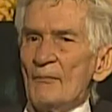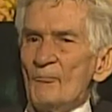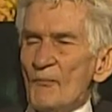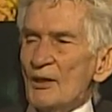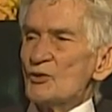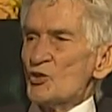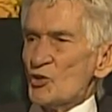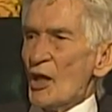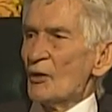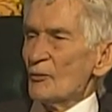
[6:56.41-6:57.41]

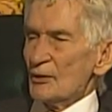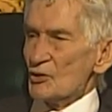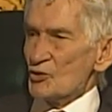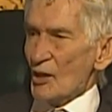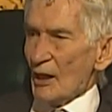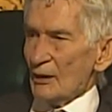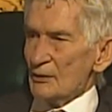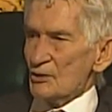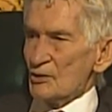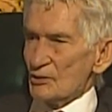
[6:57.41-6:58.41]

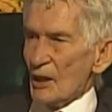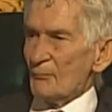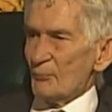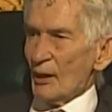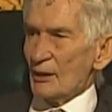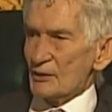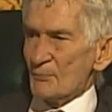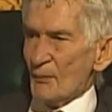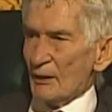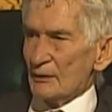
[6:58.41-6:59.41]

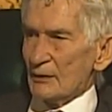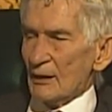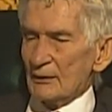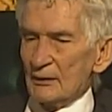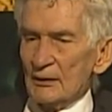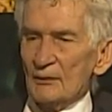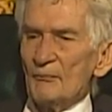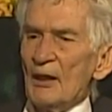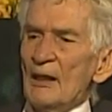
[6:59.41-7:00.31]
menshatteringthesilence.blogspot.com.